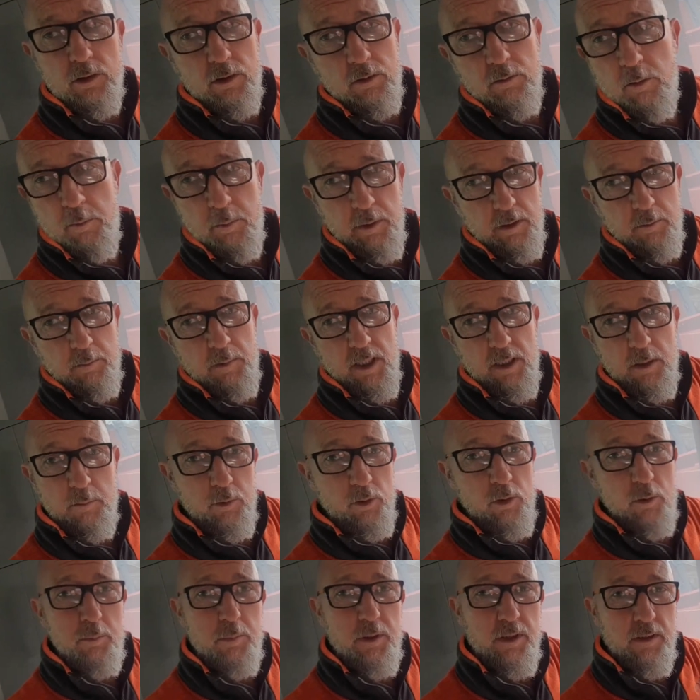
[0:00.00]
that were built by the
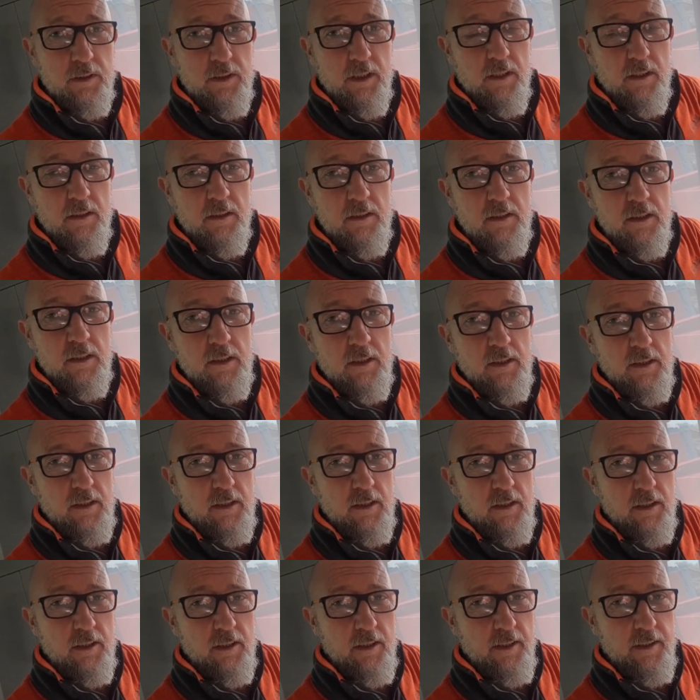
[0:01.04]
boat builder
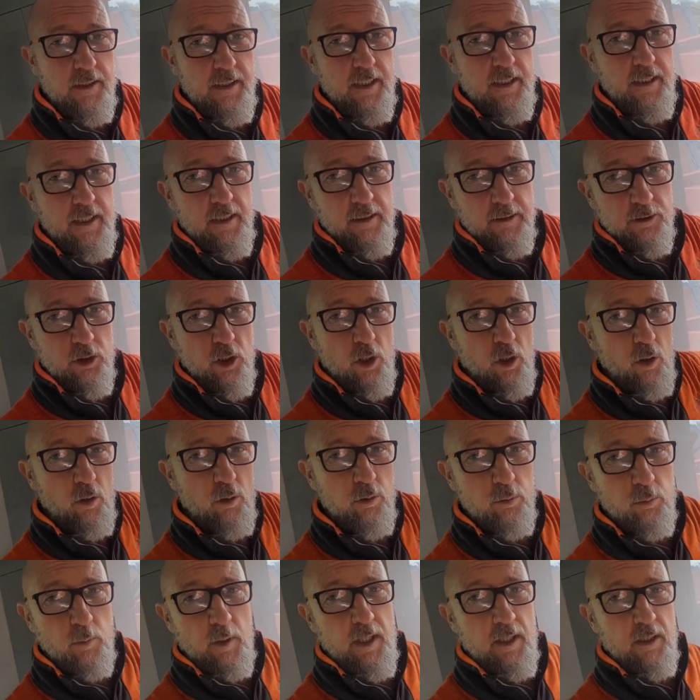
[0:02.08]
and then had
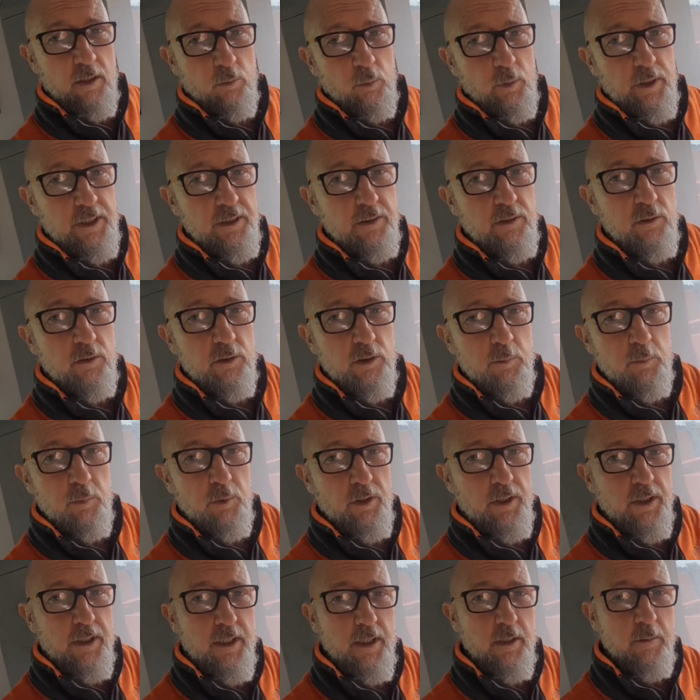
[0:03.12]
Caldwell windows
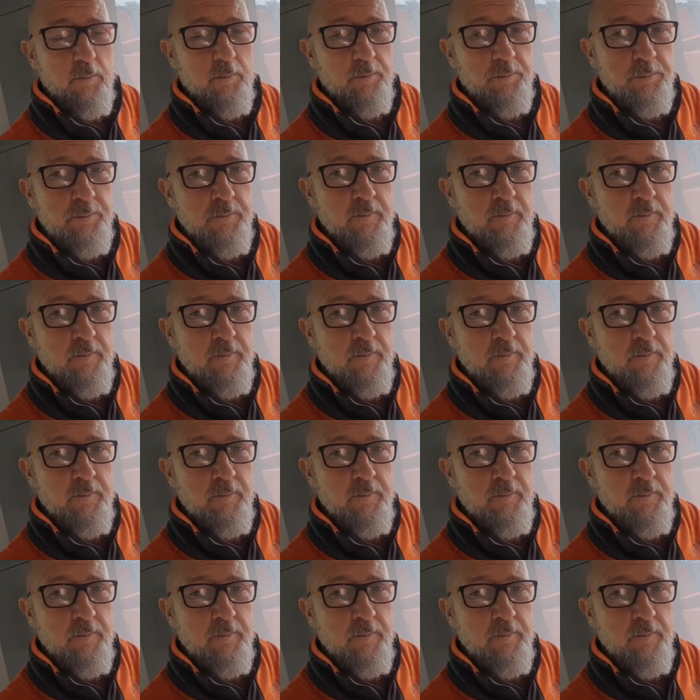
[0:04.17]
put in them.